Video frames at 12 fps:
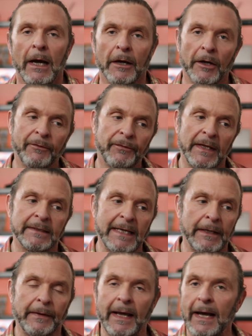and I flick
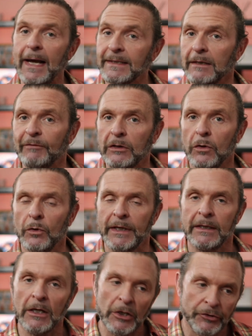down at that as I'm
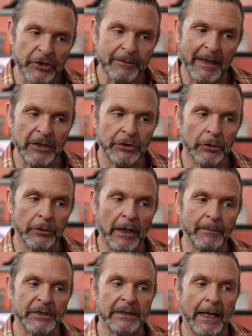recording just to make sure that
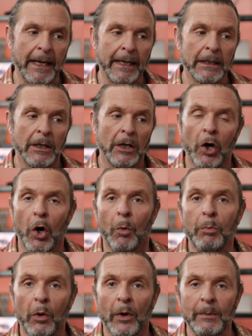I'm staying on
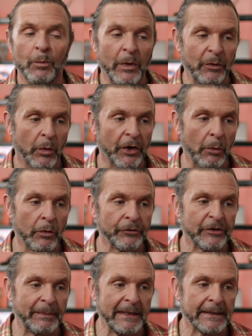point with what I want
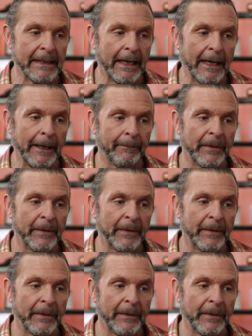to be saying.